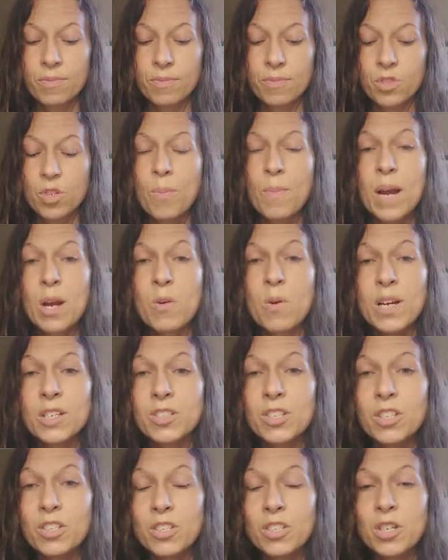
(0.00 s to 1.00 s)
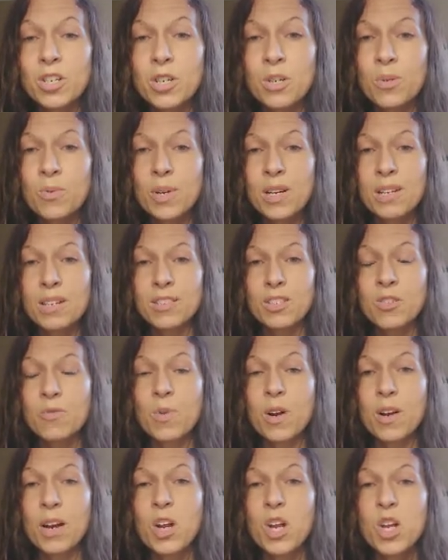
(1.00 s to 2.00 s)
So my question to you is, you
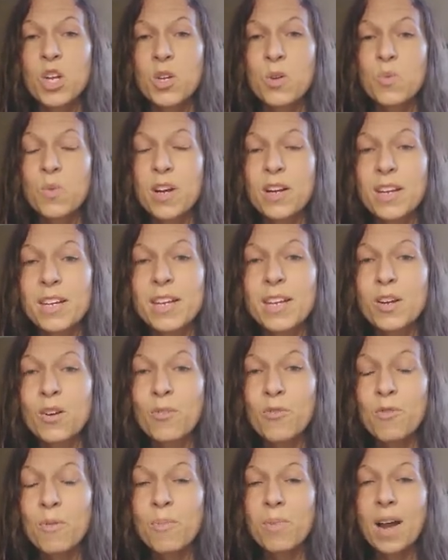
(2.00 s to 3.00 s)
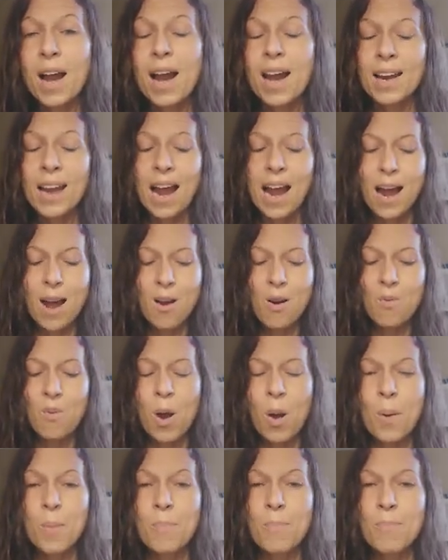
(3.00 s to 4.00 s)
want to hear from God.
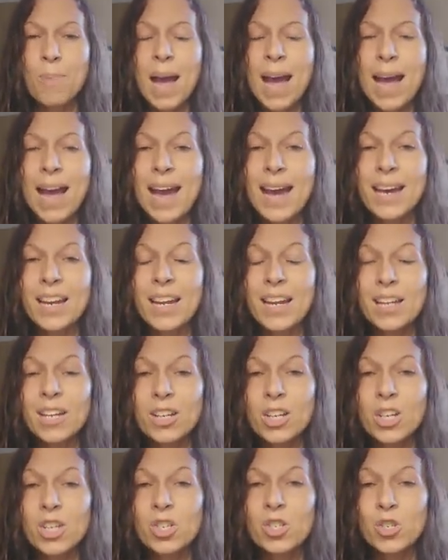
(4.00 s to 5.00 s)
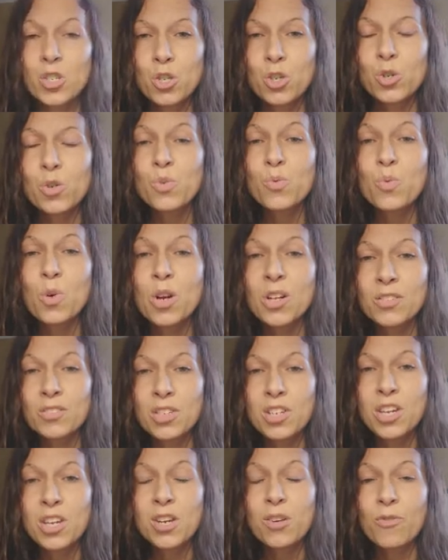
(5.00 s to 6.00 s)
How bad do you want
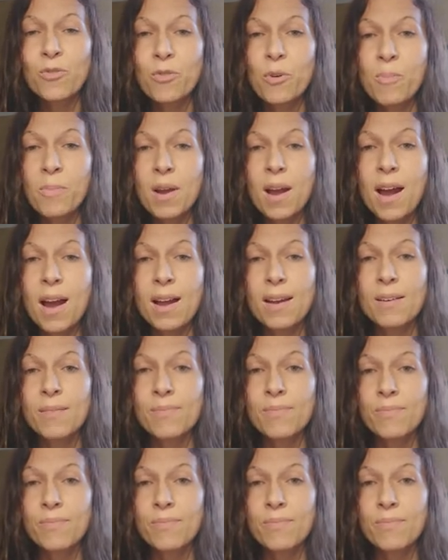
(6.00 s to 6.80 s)
to hear from God?